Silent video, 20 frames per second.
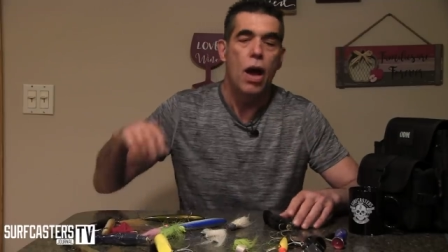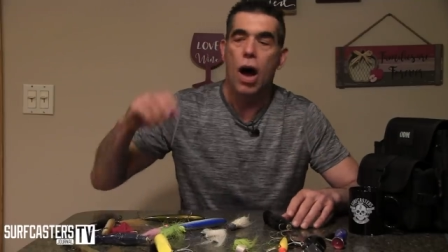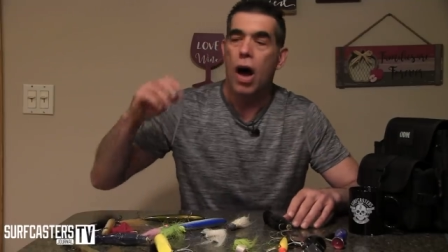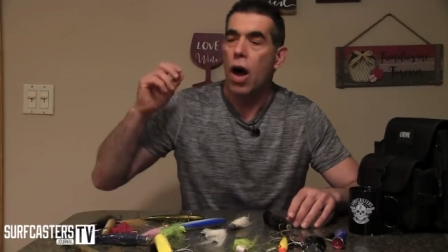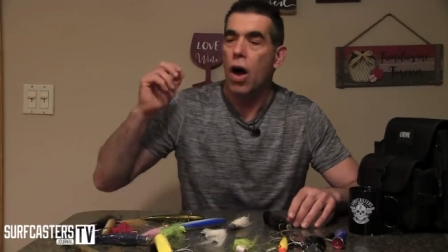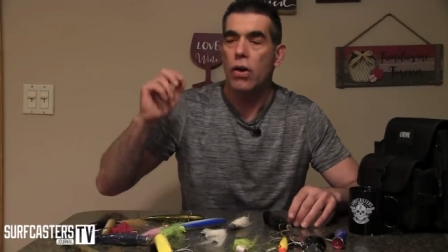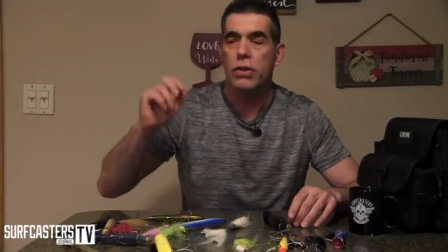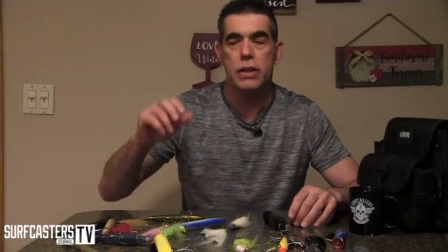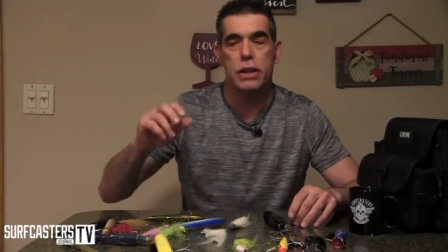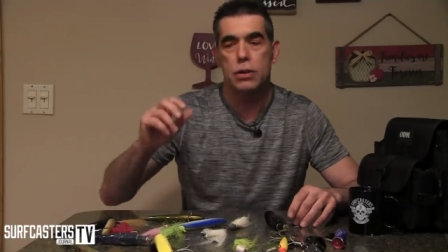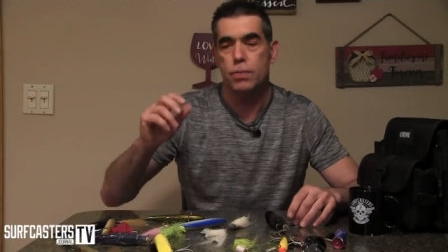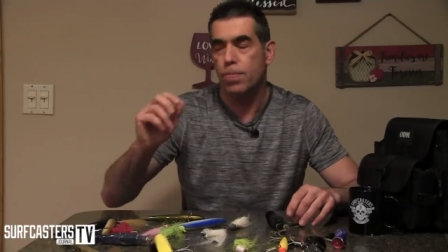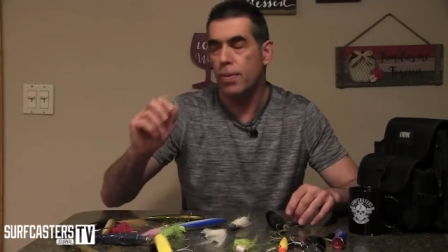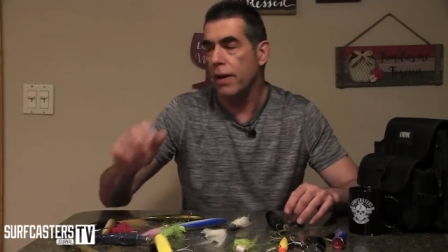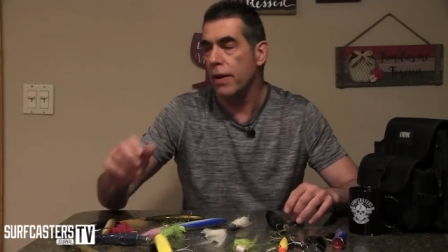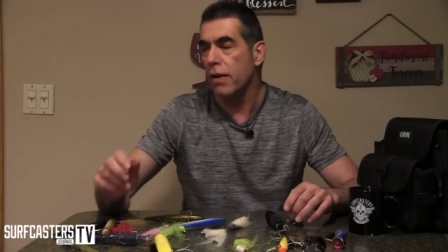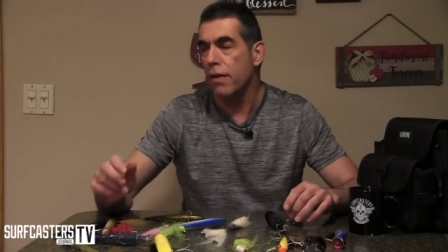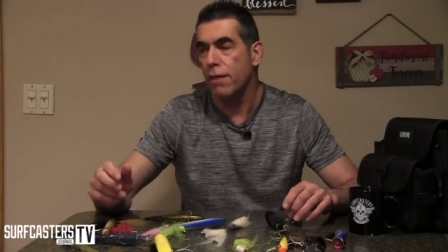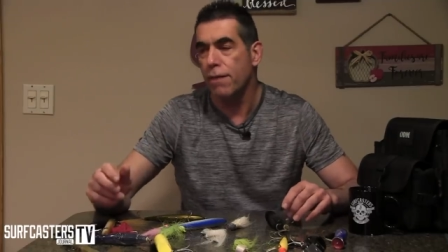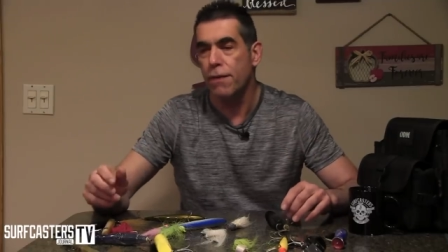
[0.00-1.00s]
oh, there's
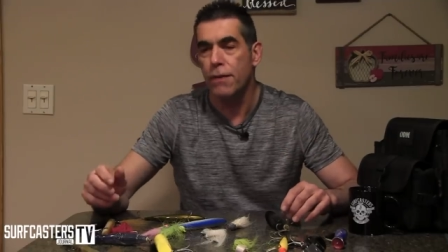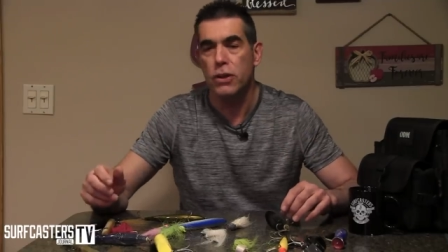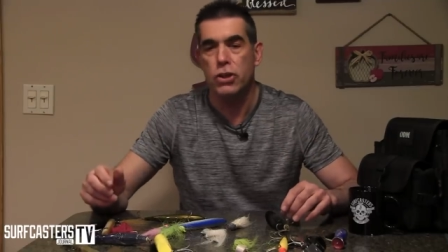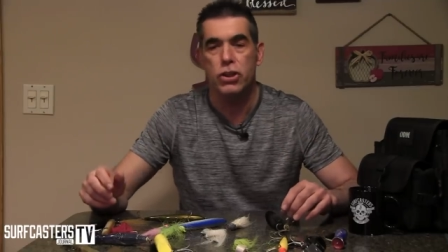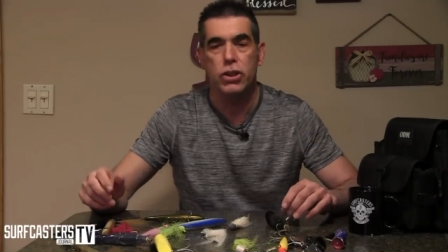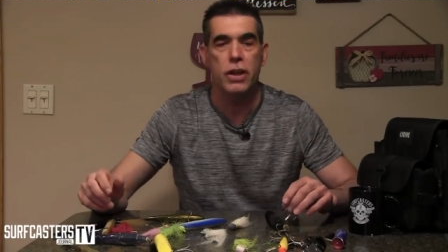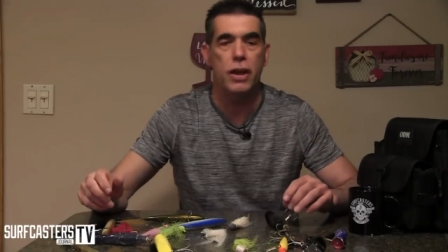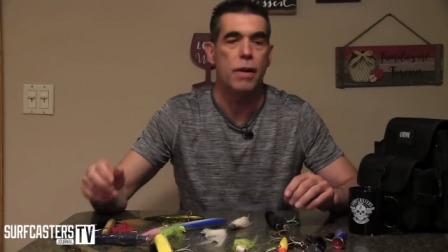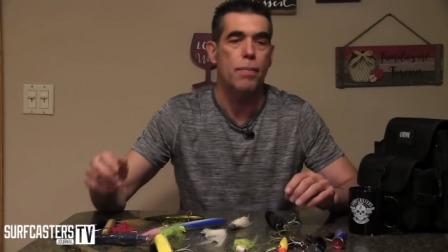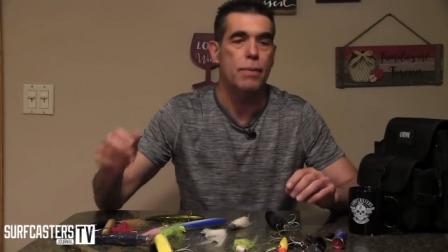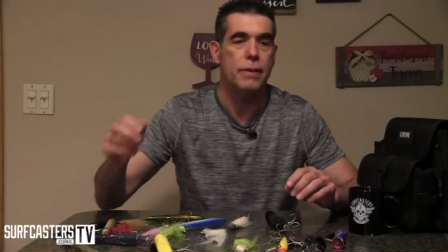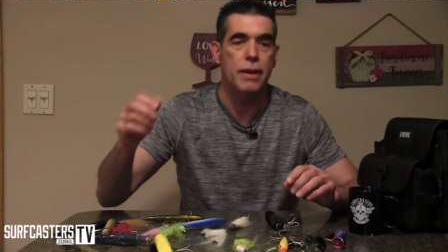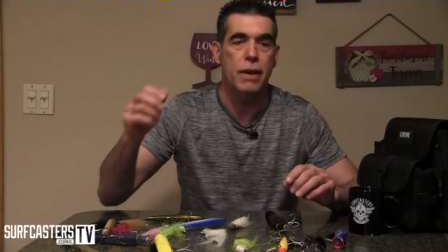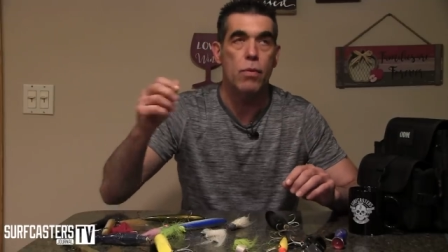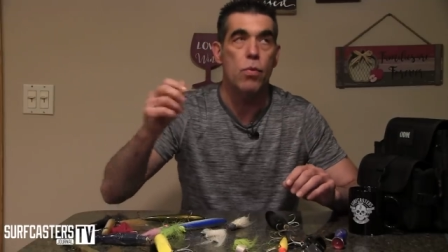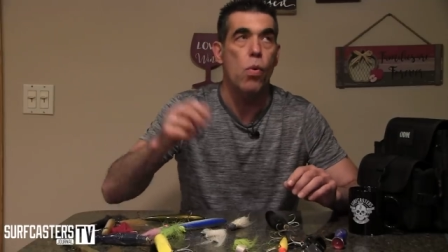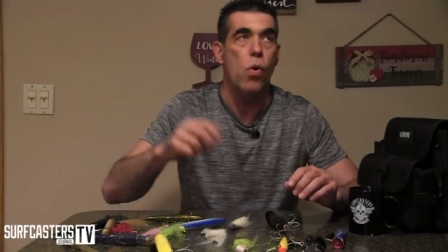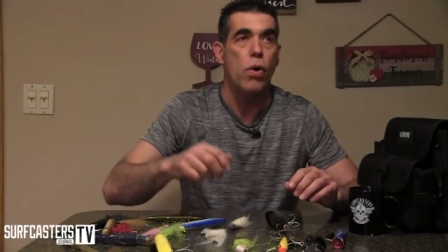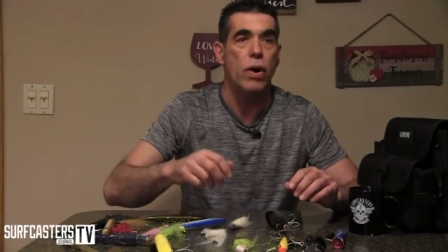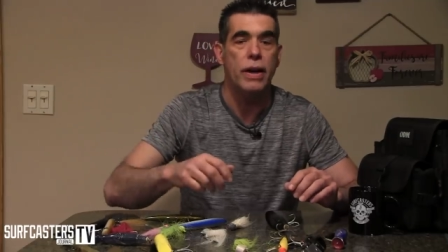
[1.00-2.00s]
plenty of fish here, but they
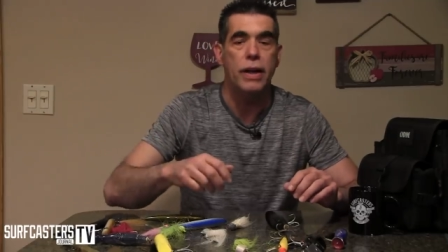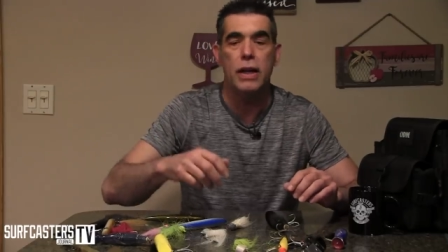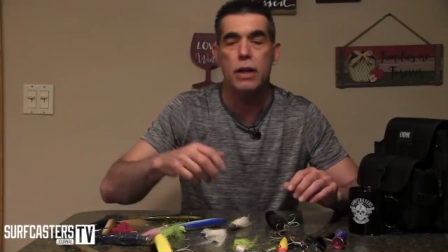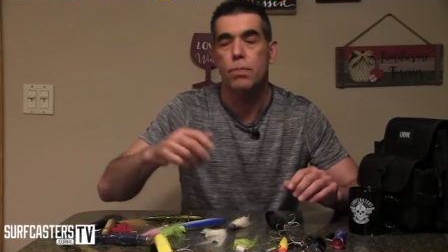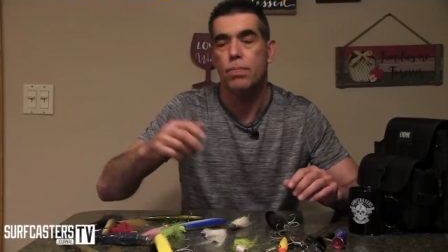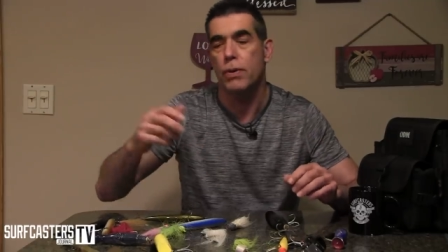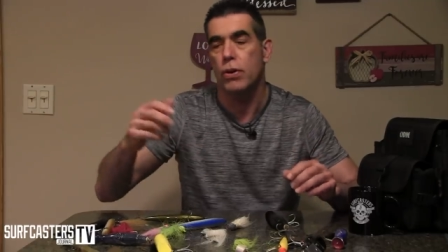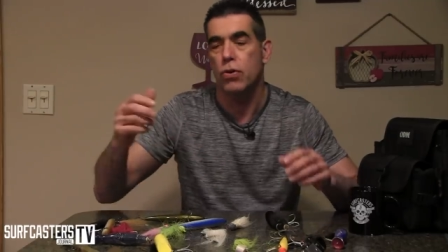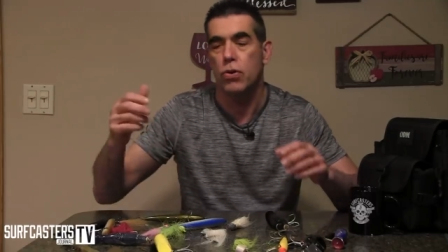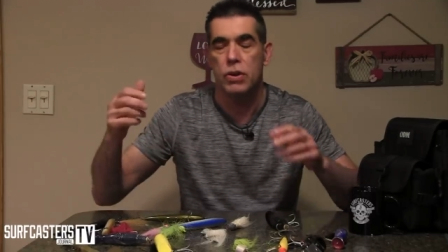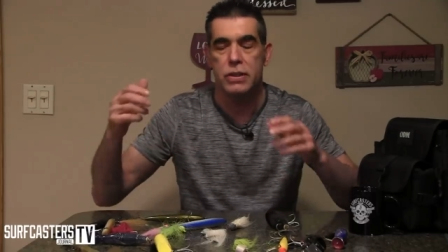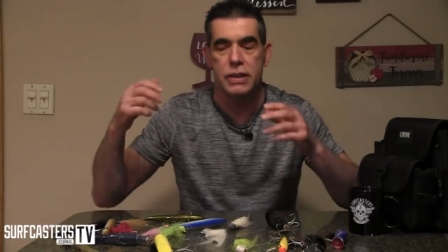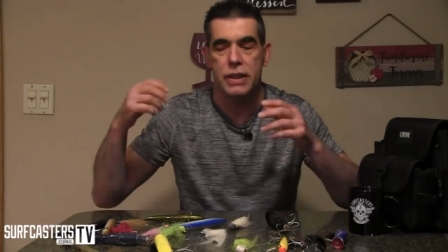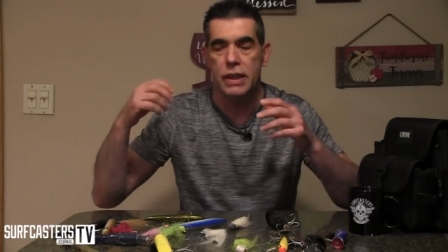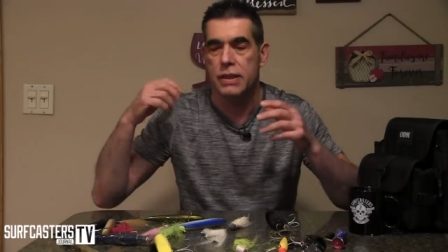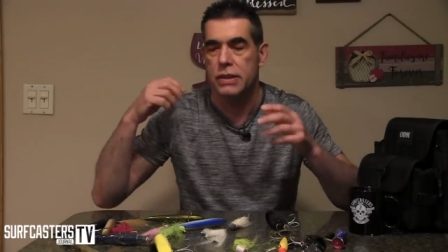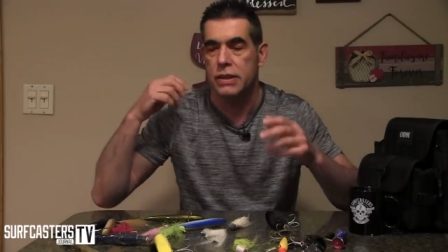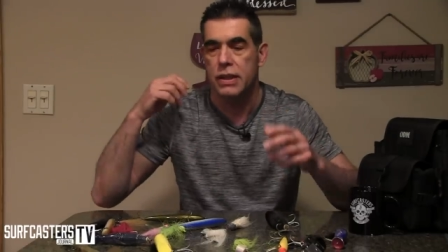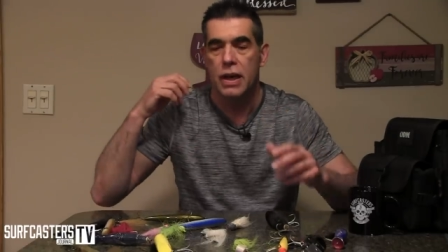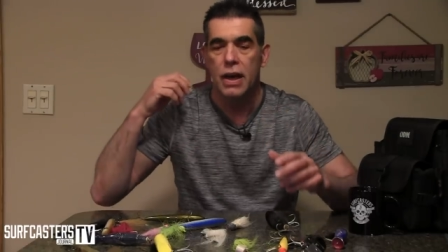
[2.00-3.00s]
won't eat because
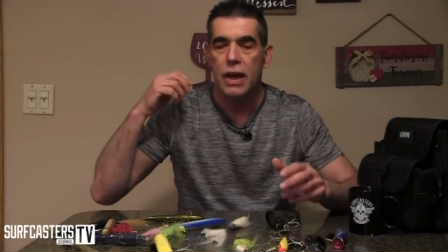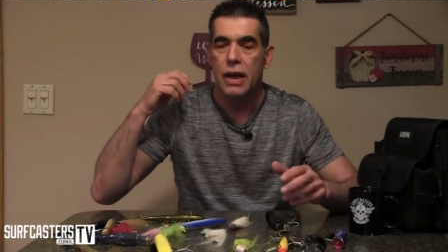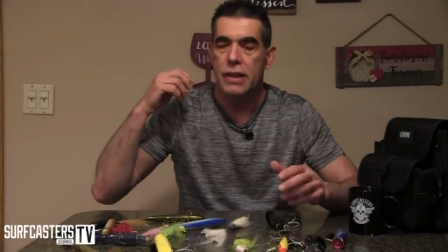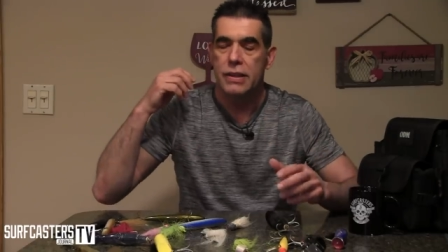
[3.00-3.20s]
there's